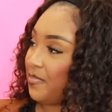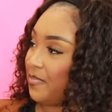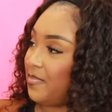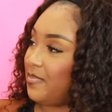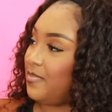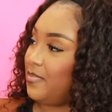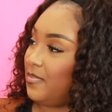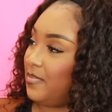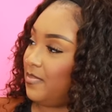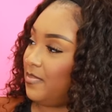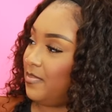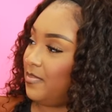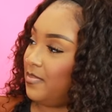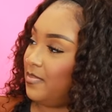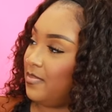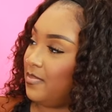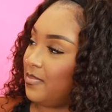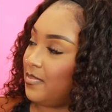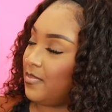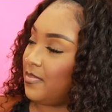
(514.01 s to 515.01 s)

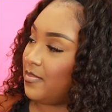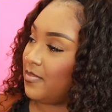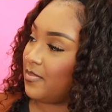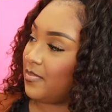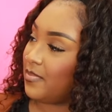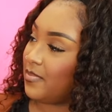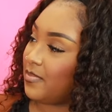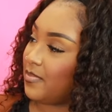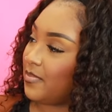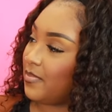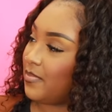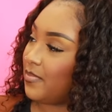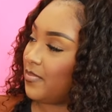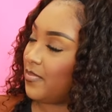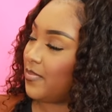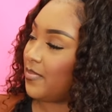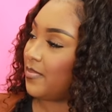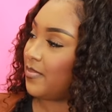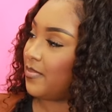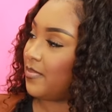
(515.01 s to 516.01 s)

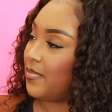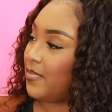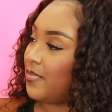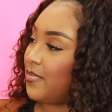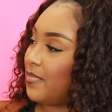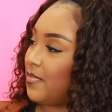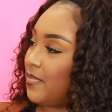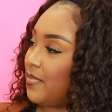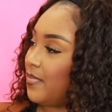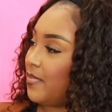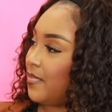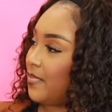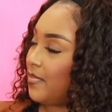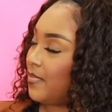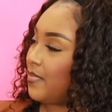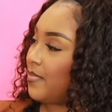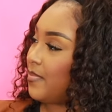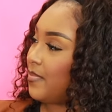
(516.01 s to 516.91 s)
(silent)